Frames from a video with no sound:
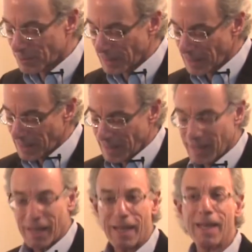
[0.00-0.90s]
this way.
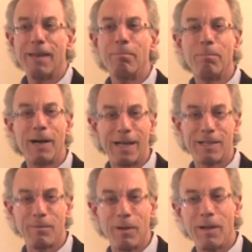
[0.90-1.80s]

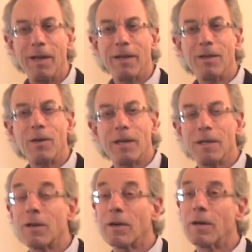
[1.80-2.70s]
Impossible. You
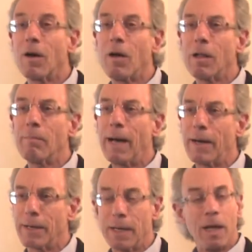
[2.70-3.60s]
can learn all
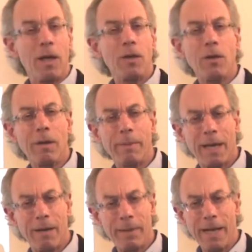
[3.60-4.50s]
about it. You can
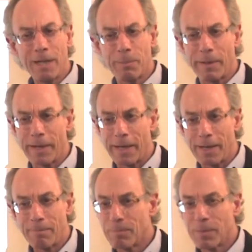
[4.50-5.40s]
become an expert on
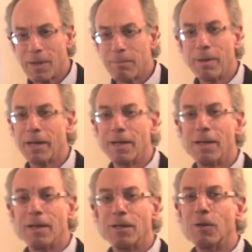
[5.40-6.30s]
it, but
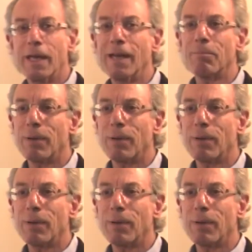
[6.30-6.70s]
you can't